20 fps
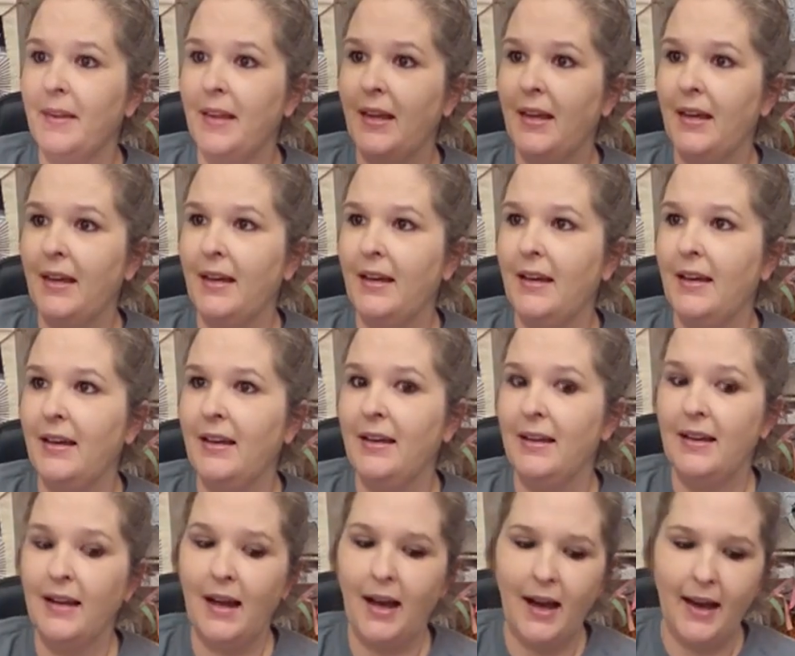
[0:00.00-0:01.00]

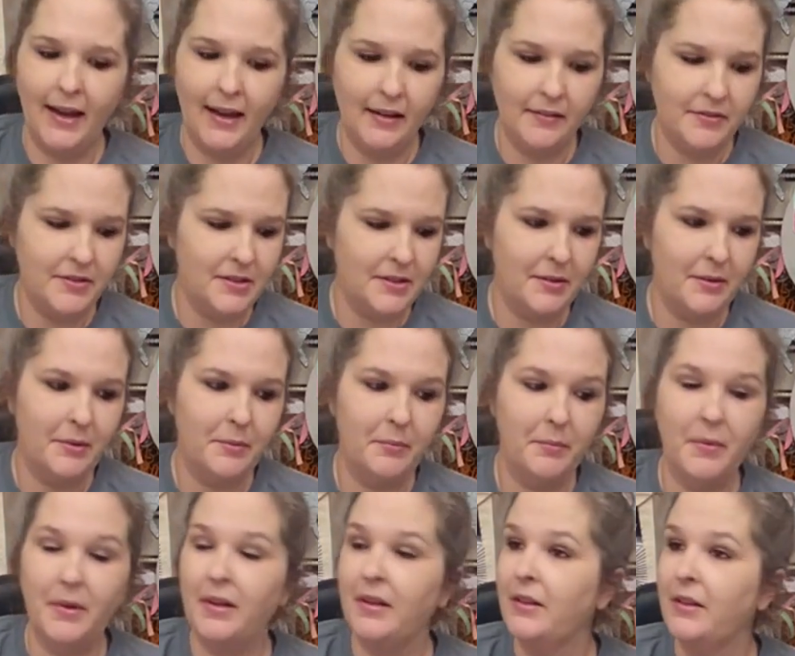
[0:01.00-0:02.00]
And I have
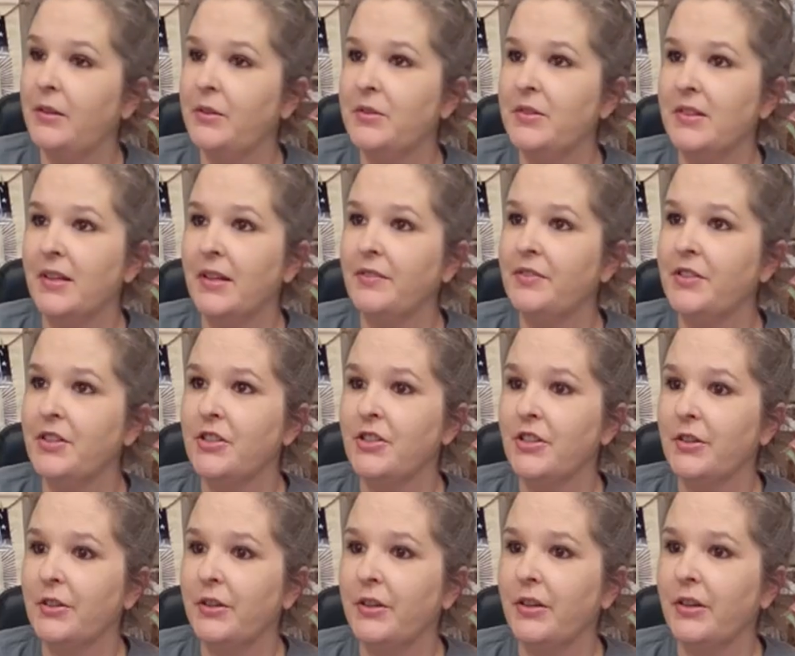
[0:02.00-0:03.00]
some new stuff to
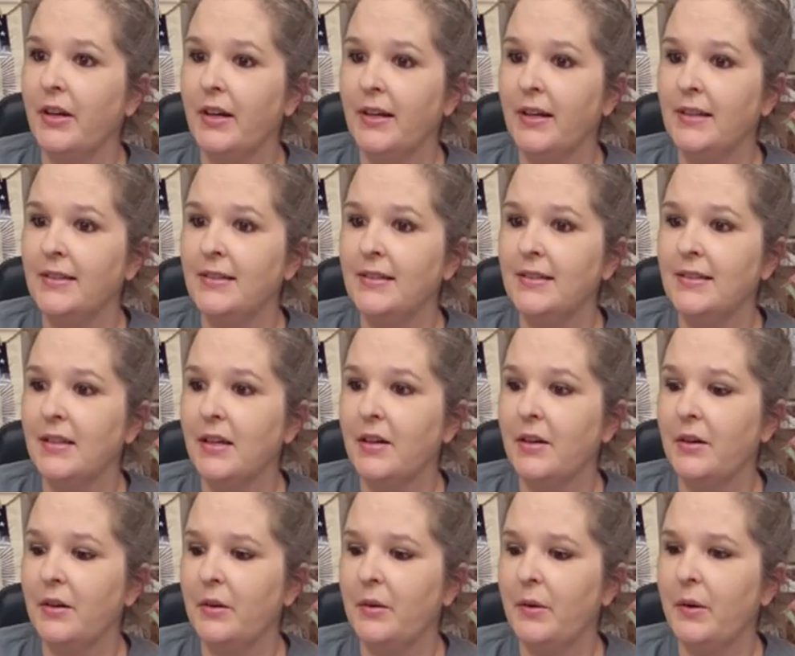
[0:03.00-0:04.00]
show you guys.
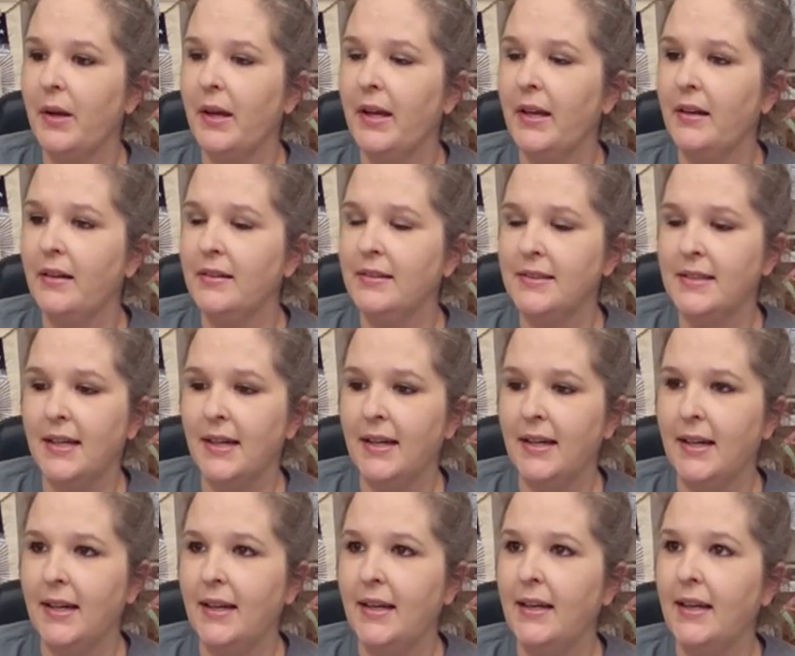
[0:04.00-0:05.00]
So hang on
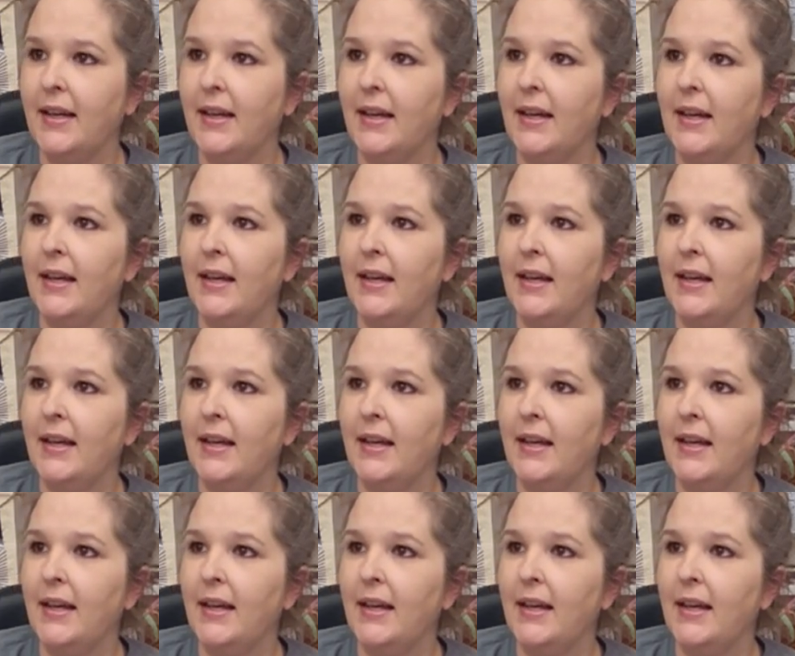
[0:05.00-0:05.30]
tight.